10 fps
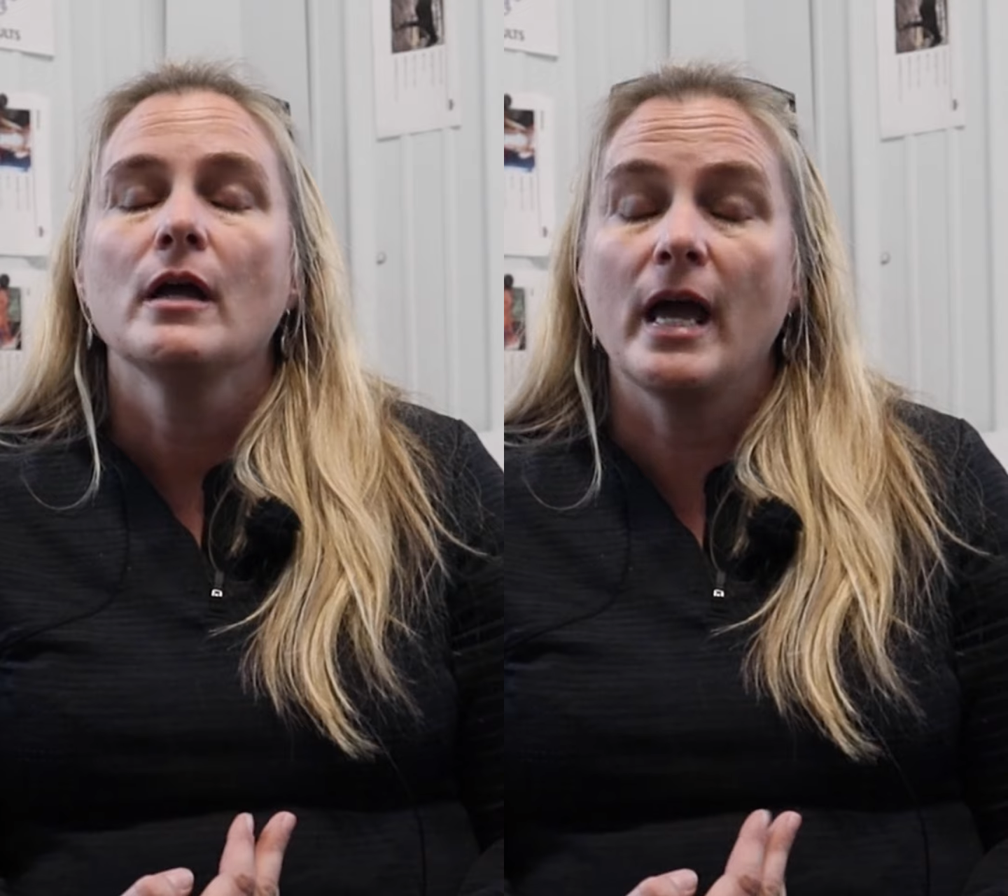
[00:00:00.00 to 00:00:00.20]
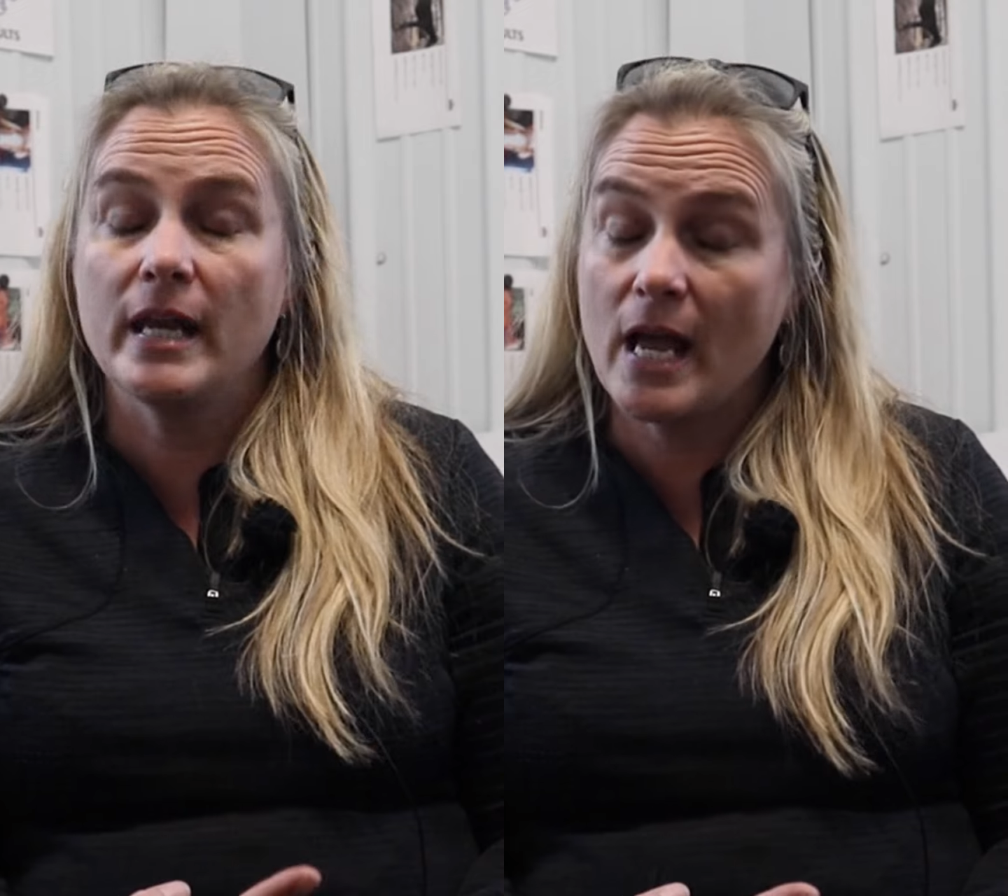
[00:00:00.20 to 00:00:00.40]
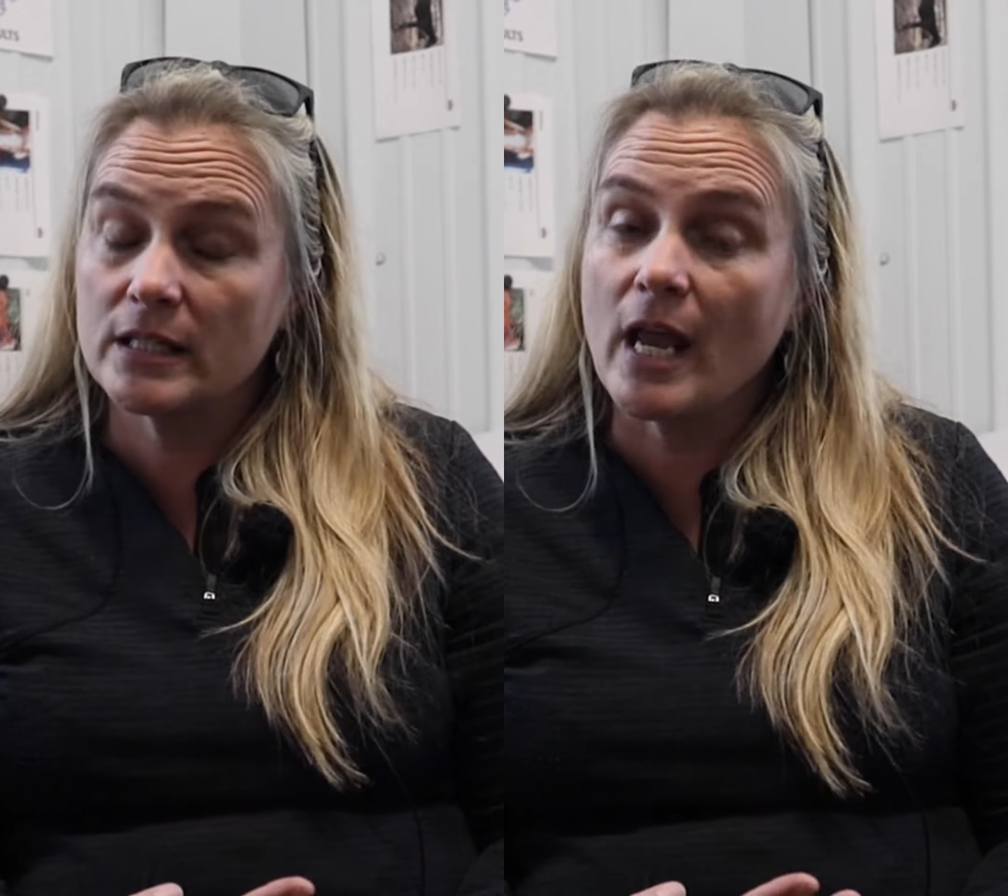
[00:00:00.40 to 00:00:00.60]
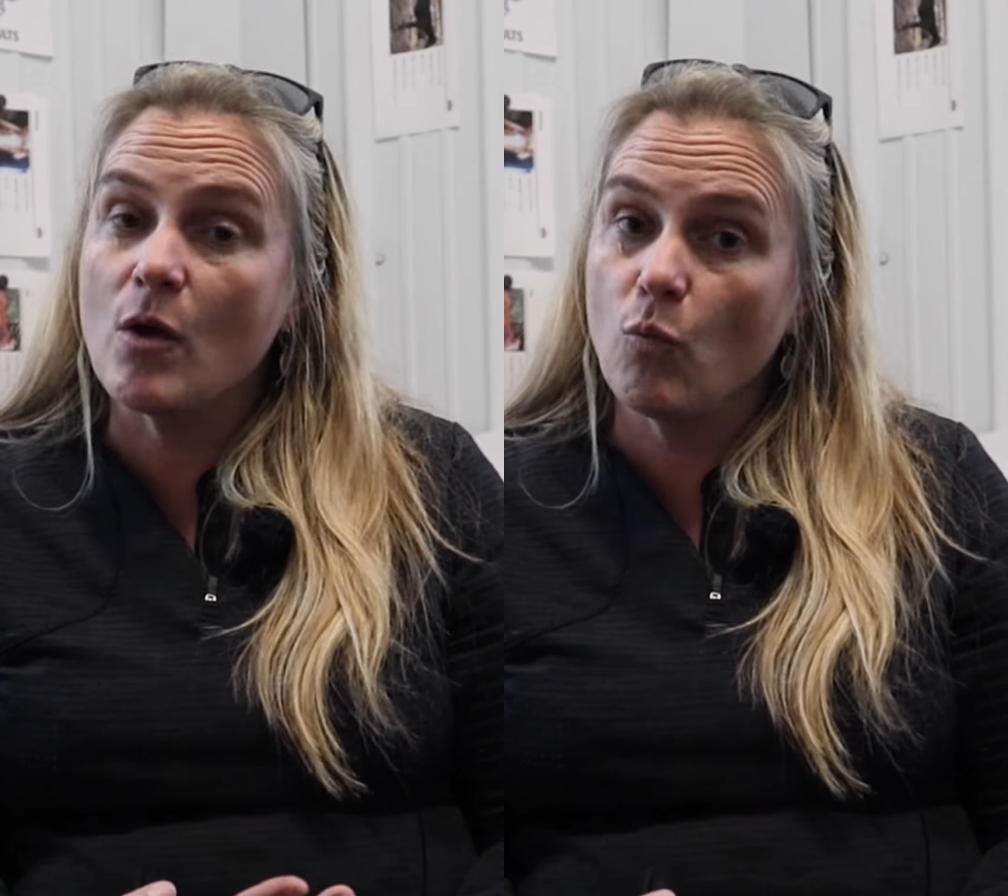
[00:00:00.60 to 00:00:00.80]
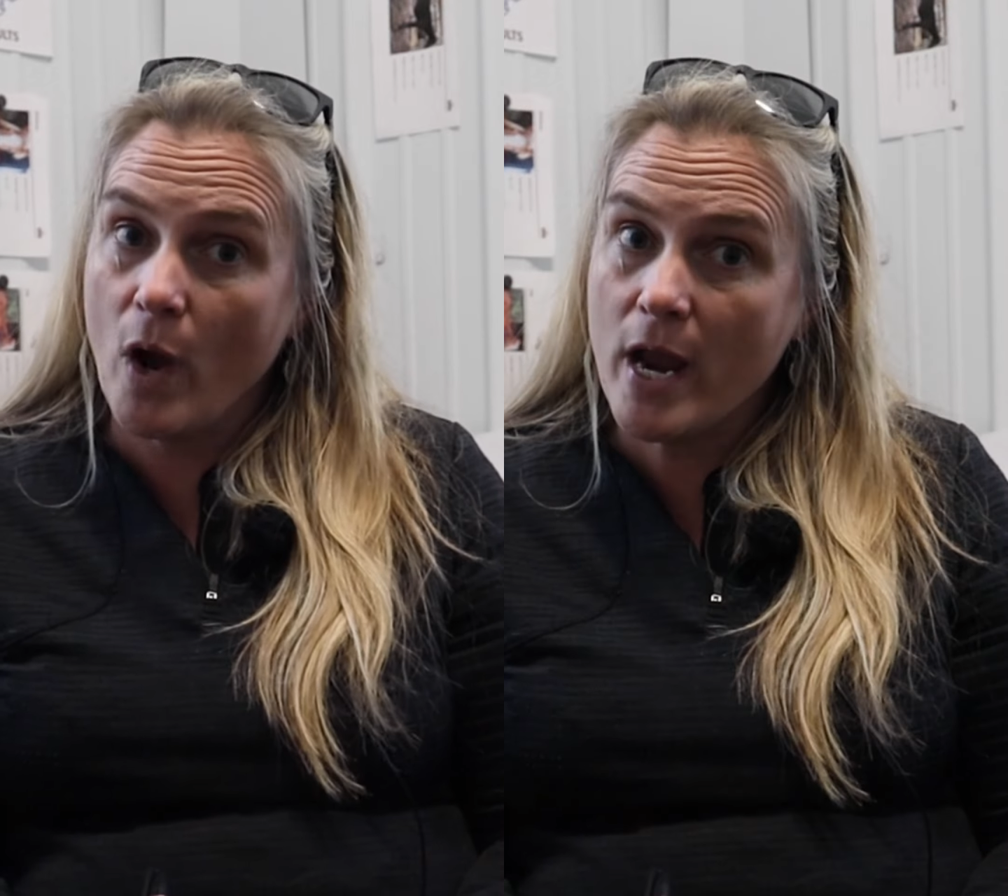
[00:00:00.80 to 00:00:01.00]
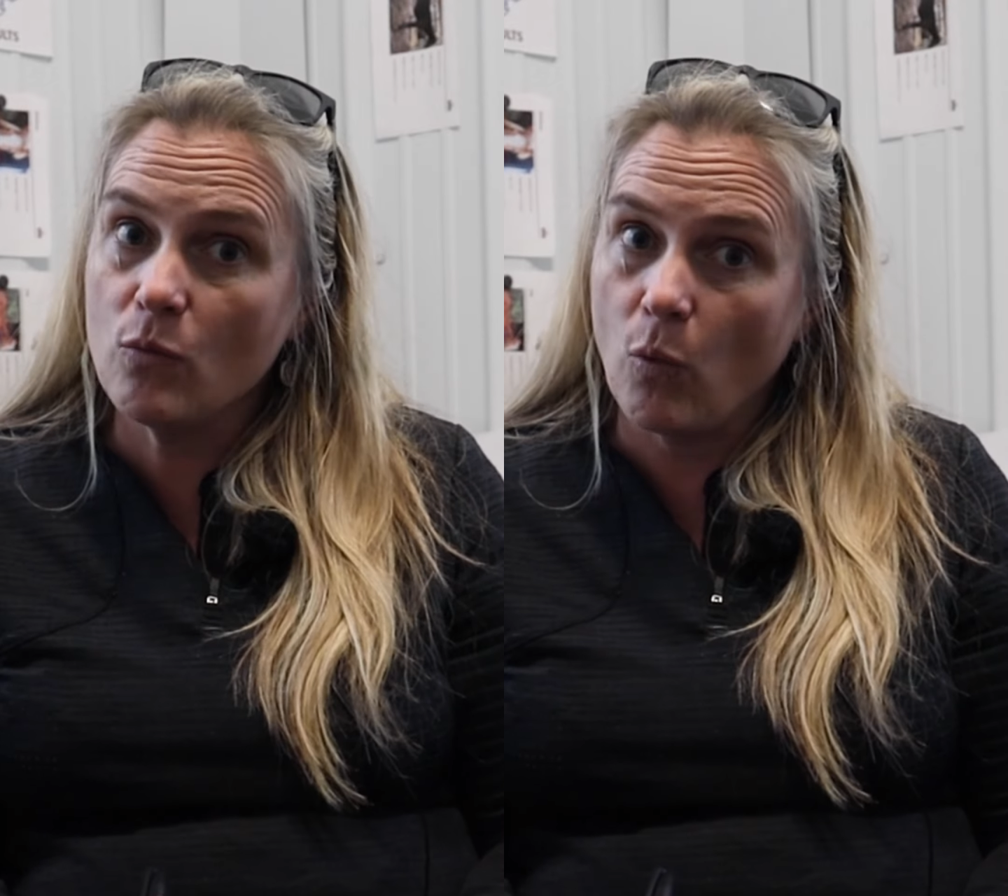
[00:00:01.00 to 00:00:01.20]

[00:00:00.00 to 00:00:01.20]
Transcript: And he has gained weight